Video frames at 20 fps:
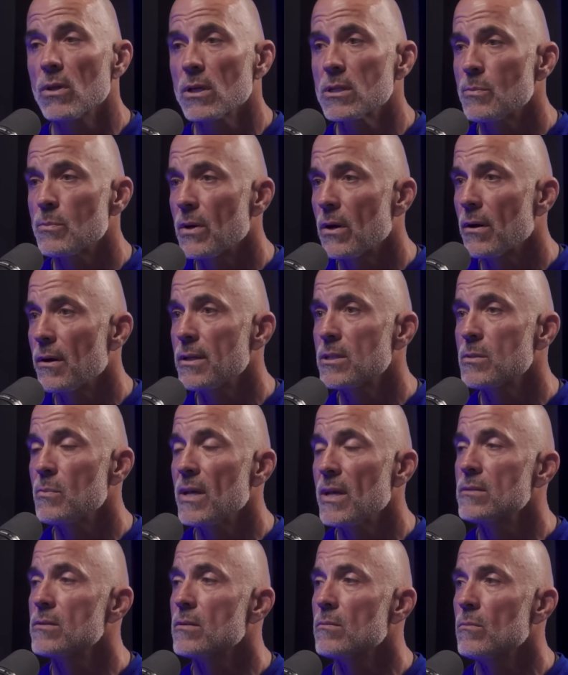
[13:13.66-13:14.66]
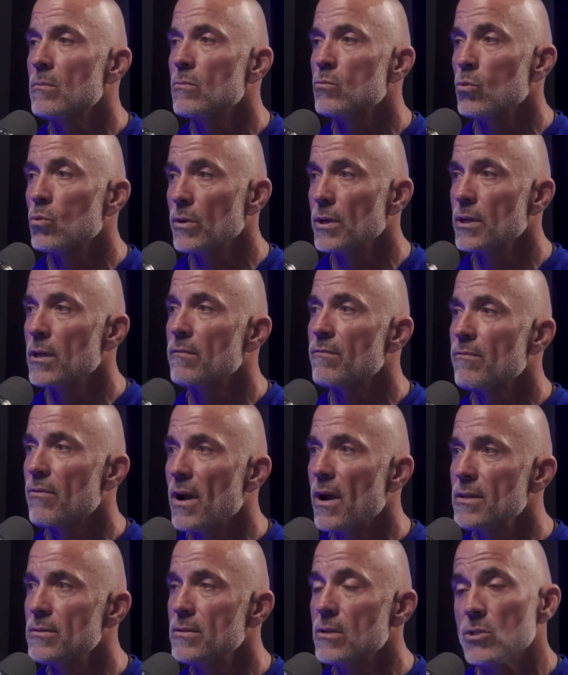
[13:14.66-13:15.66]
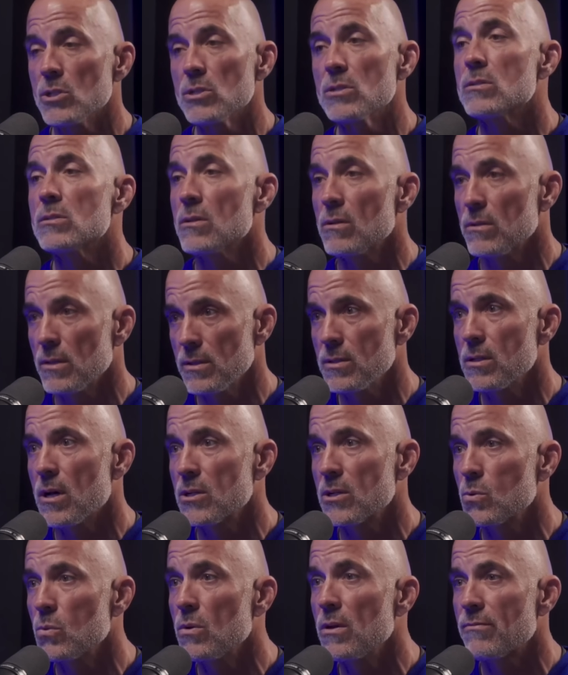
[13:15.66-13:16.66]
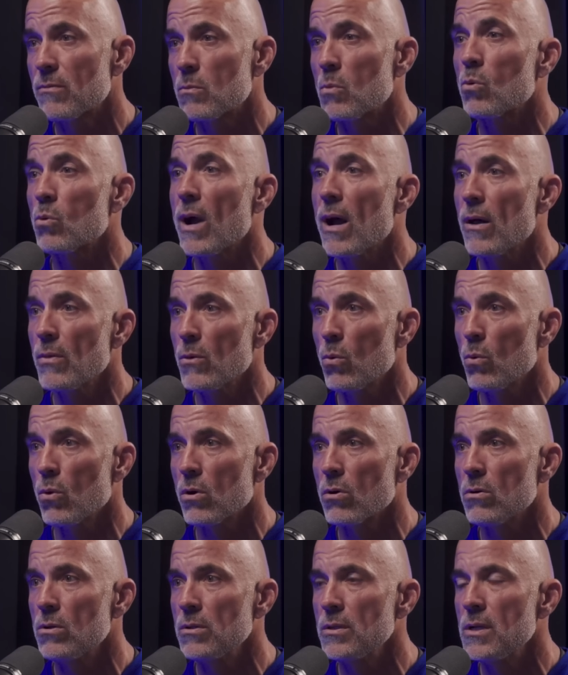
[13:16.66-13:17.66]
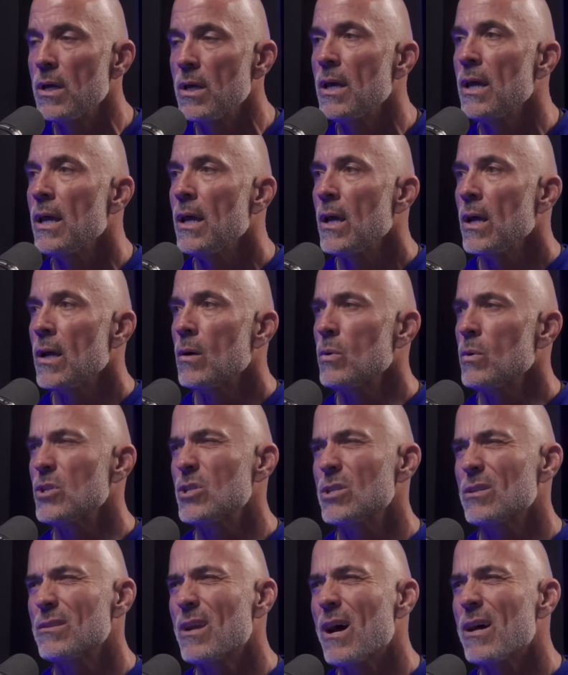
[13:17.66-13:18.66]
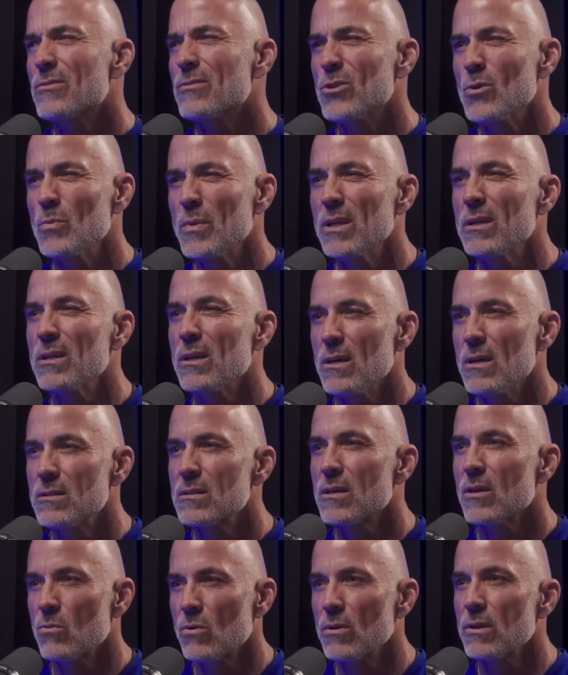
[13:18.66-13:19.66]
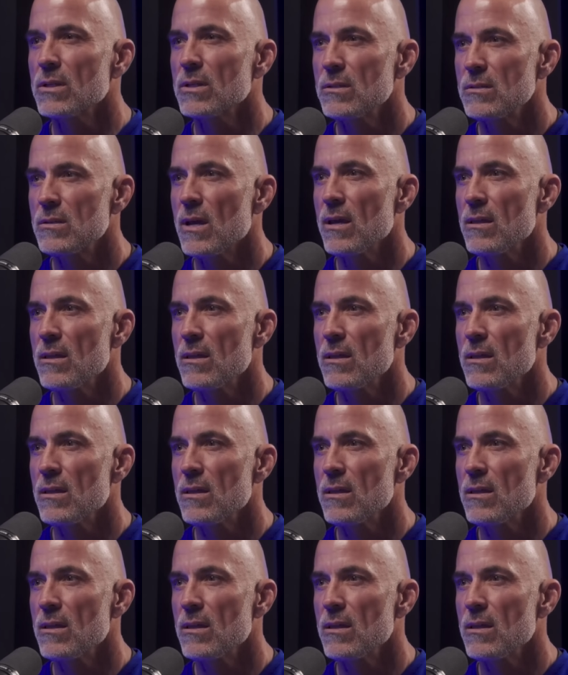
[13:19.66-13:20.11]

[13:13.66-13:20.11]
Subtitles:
experience, made some really good friends that she's still in touch with from around the world, which not too many kids can really say